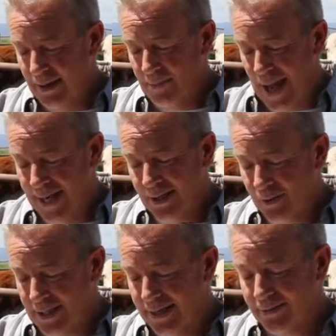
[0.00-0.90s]
Pandy
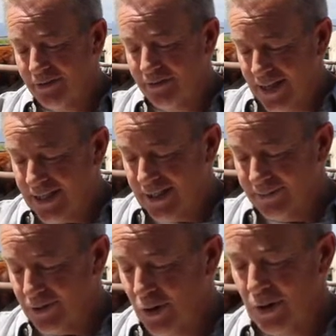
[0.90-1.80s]
was given a
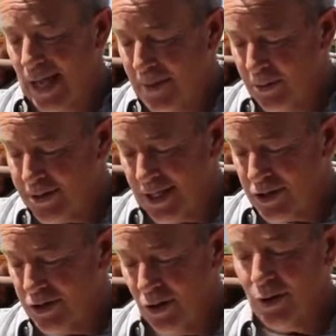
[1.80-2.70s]
facelift or
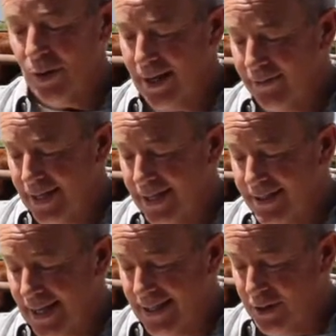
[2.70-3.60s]
liposuction or whatever it
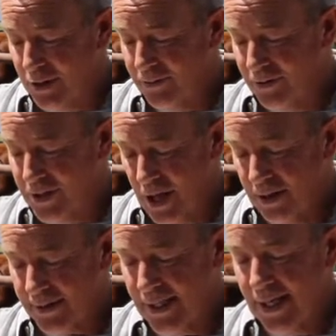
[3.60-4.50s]
is they do for
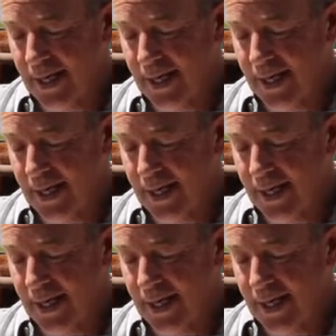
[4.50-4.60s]
dolls